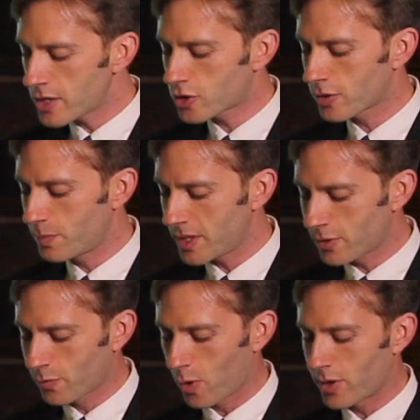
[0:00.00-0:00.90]
We
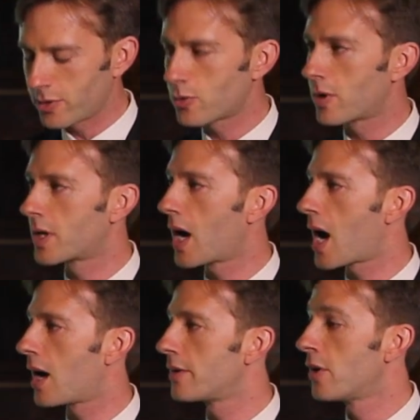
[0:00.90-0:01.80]
should be devoted to a
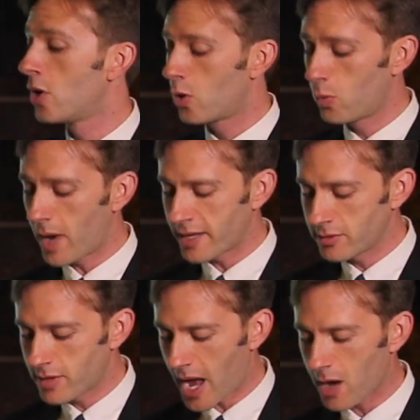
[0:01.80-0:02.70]
God
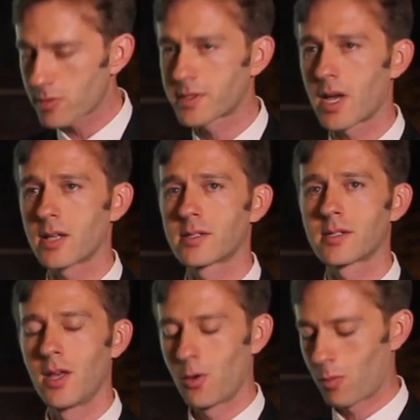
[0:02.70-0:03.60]
who endows
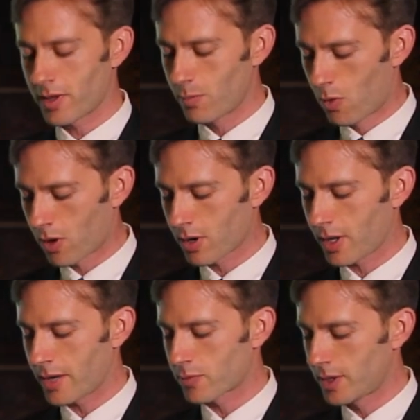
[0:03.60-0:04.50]
us with
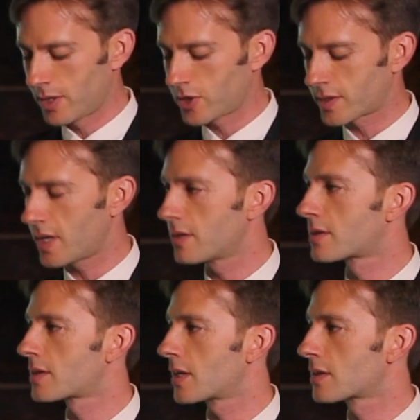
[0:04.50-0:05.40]
moral and
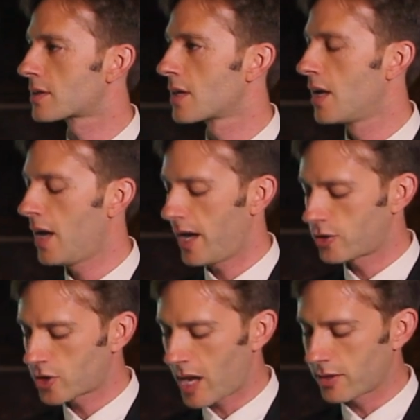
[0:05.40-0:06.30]
religious instincts
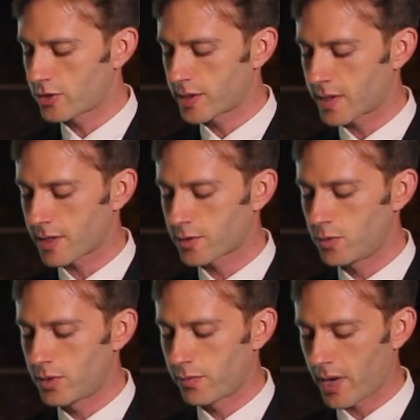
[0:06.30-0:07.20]
and challenges
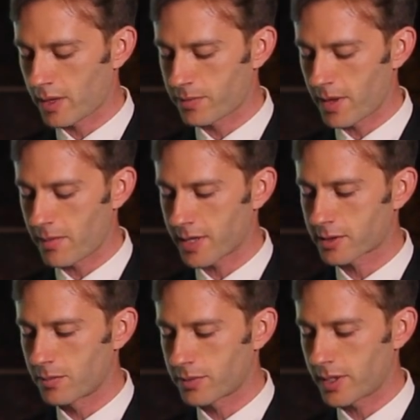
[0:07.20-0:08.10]
us to develop
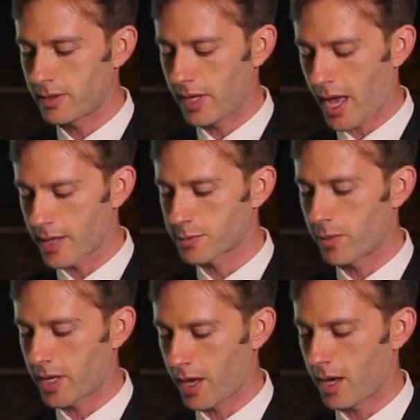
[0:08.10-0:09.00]
them as completely
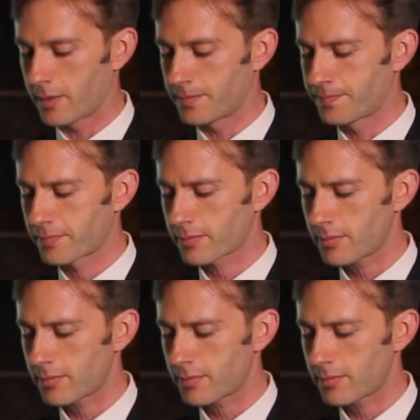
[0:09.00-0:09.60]
as we can.